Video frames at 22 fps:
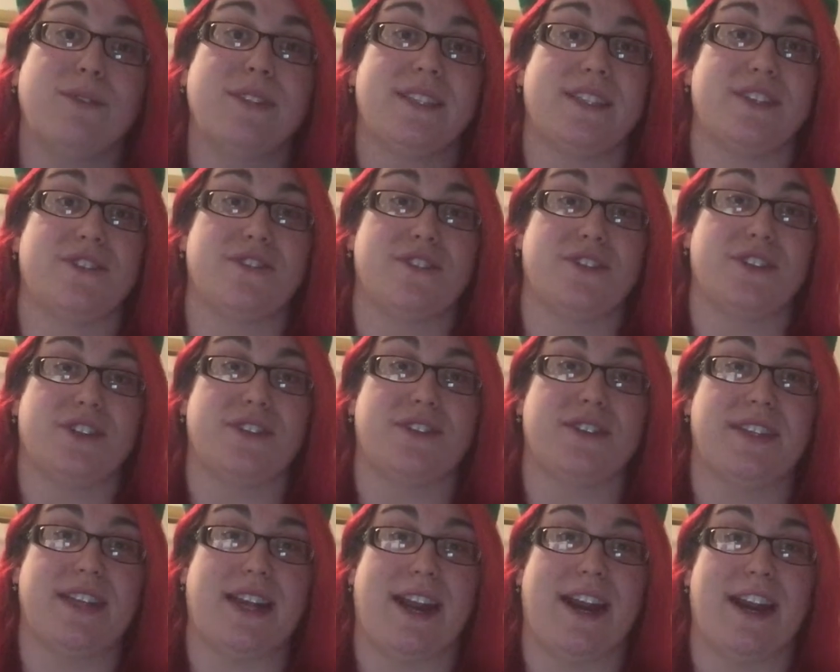was
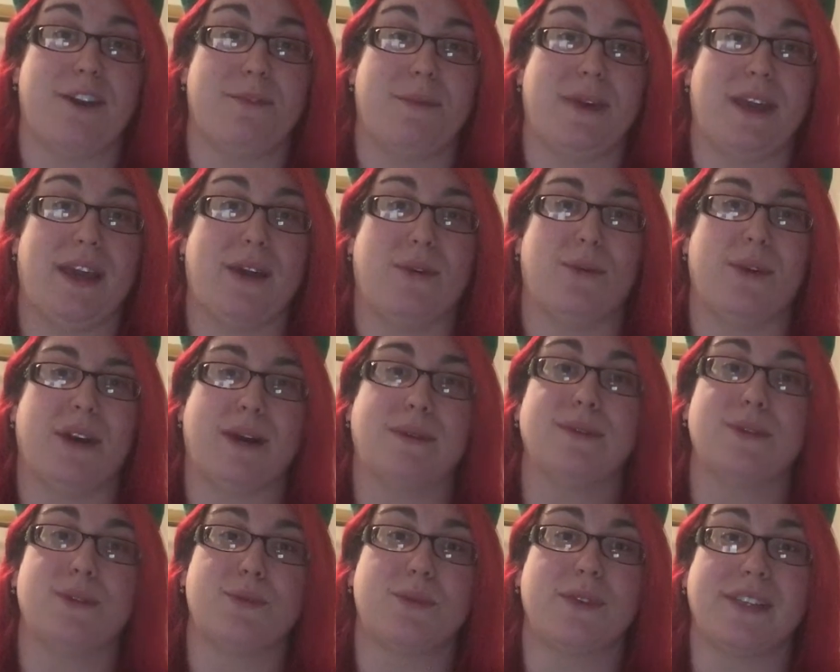introduced to anime when I
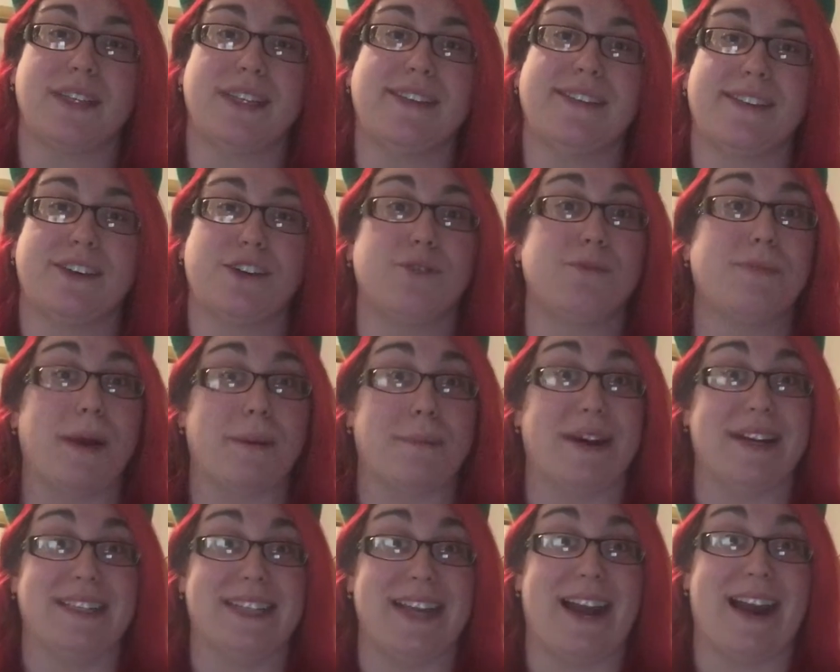was really little by
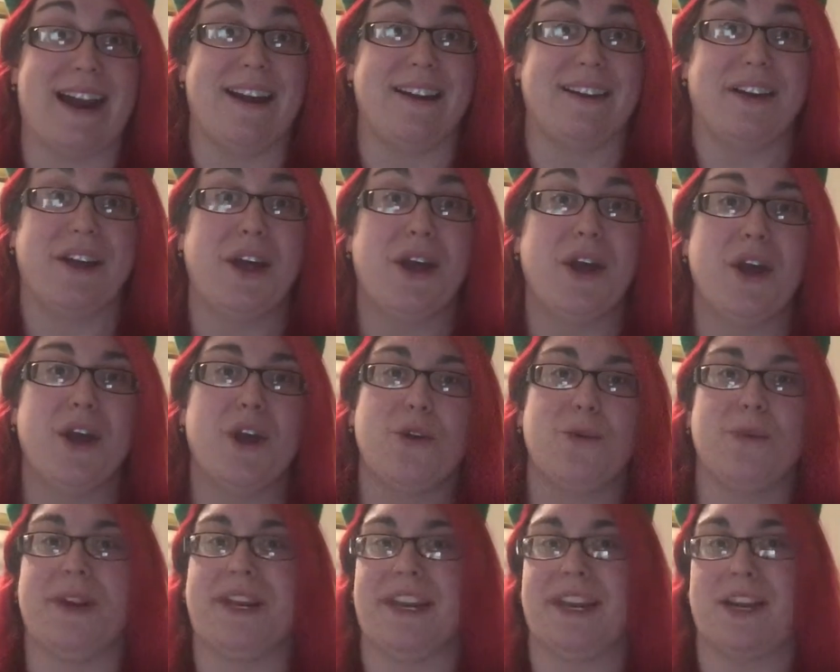my dad.
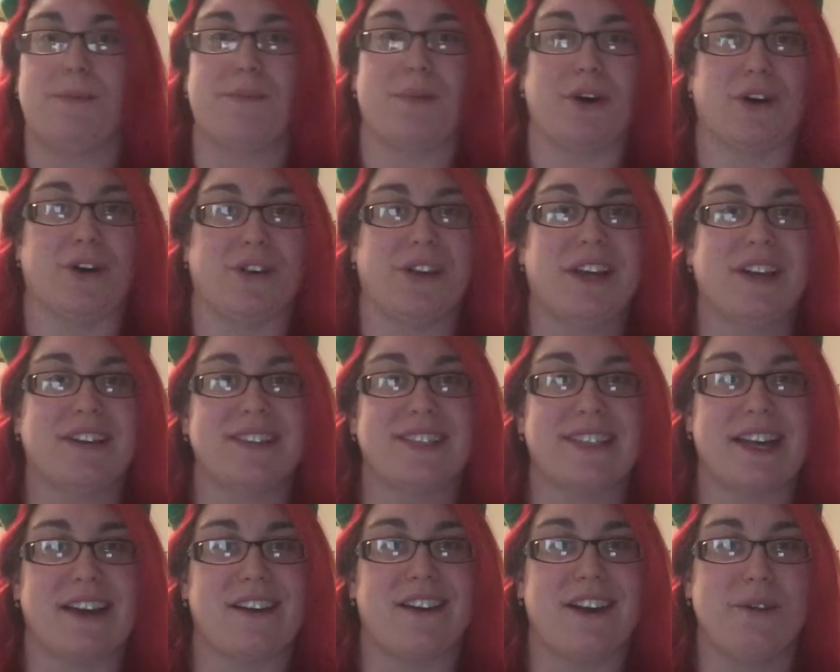We get up early on
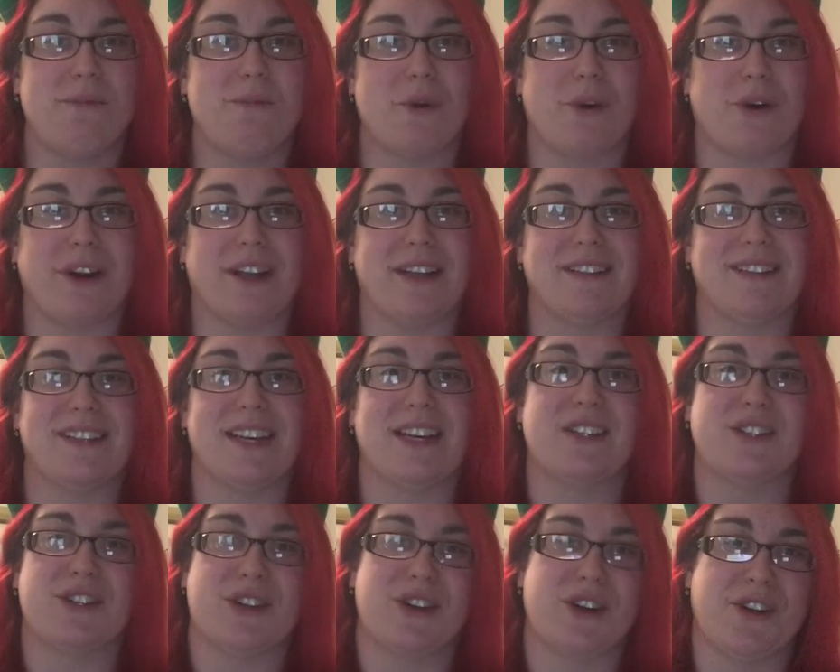Saturday mornings
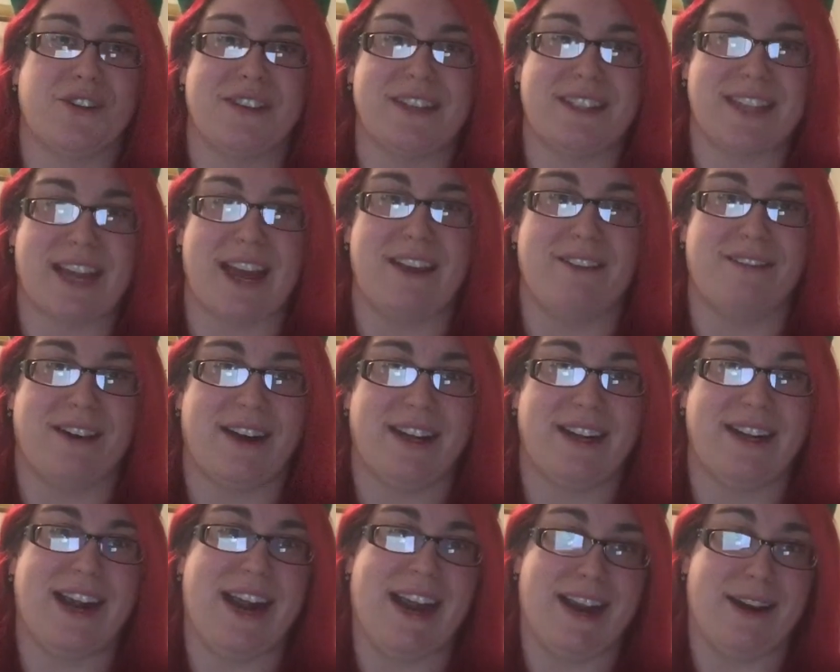and turn on the
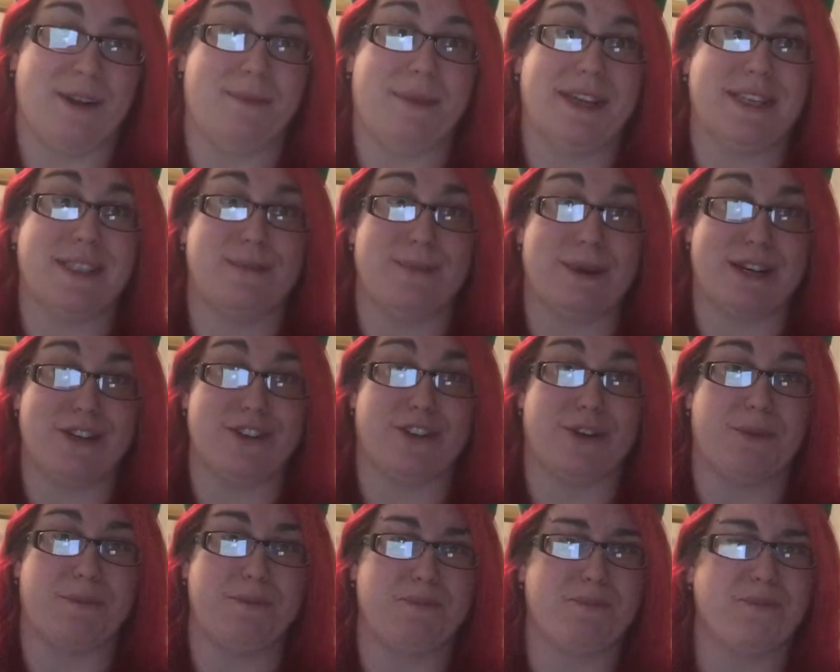sci-fi anime
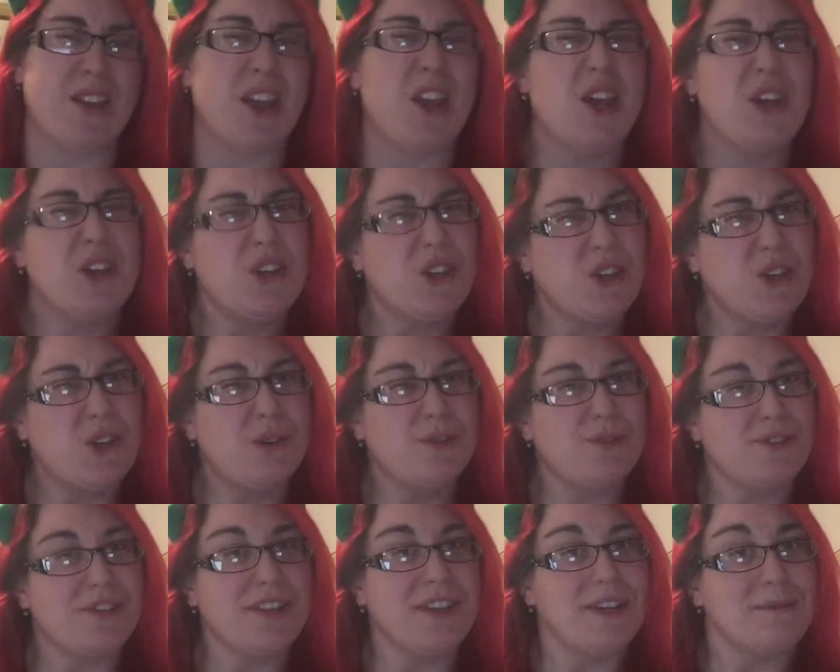special.
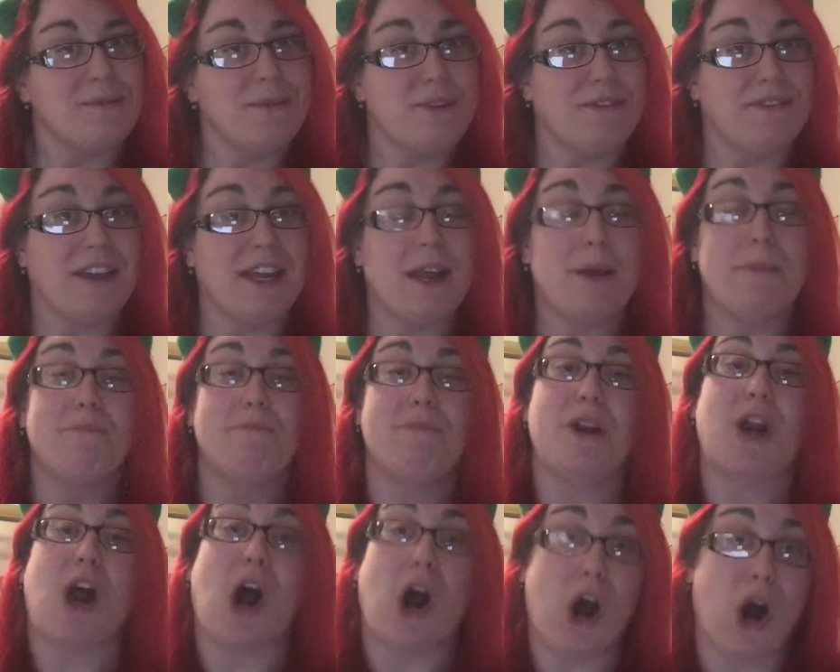Usually a movie,
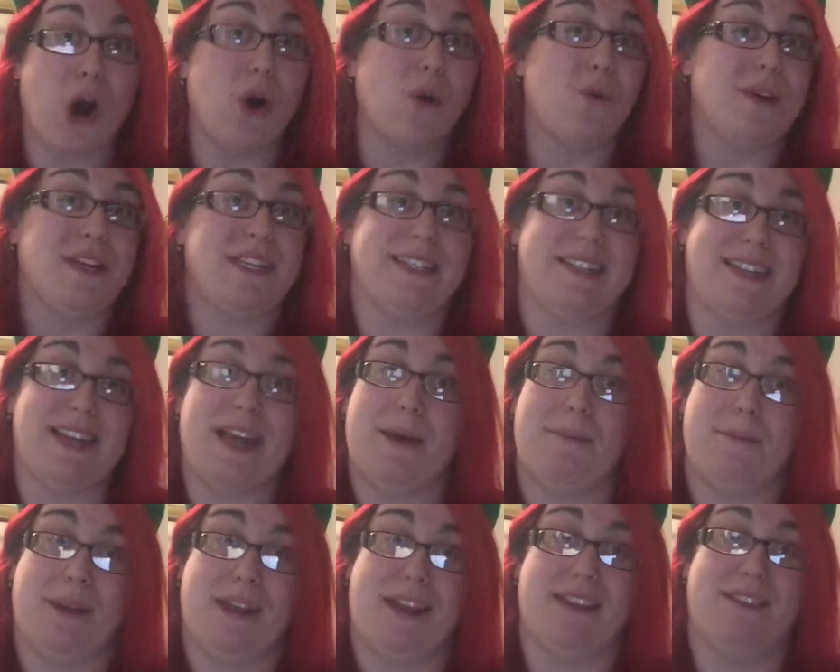but always an
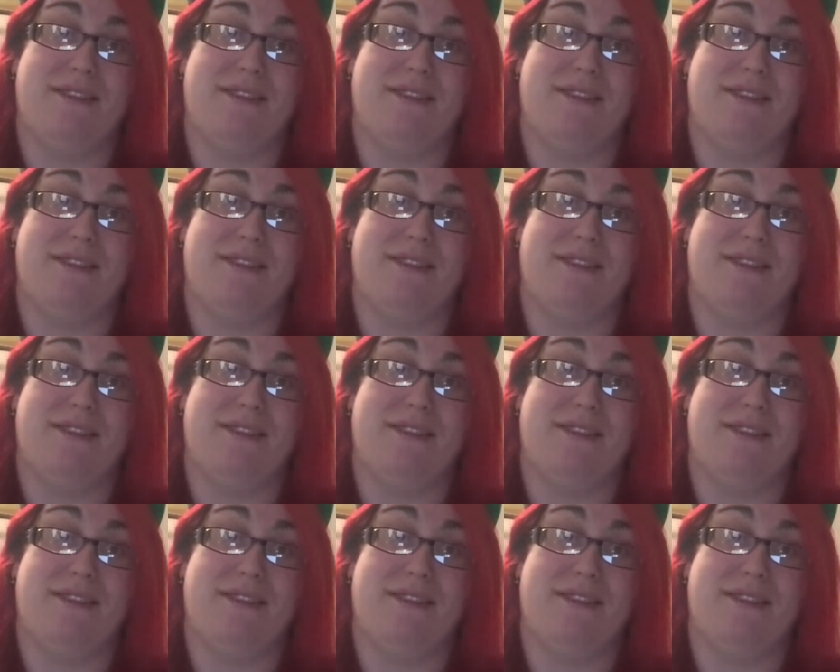epic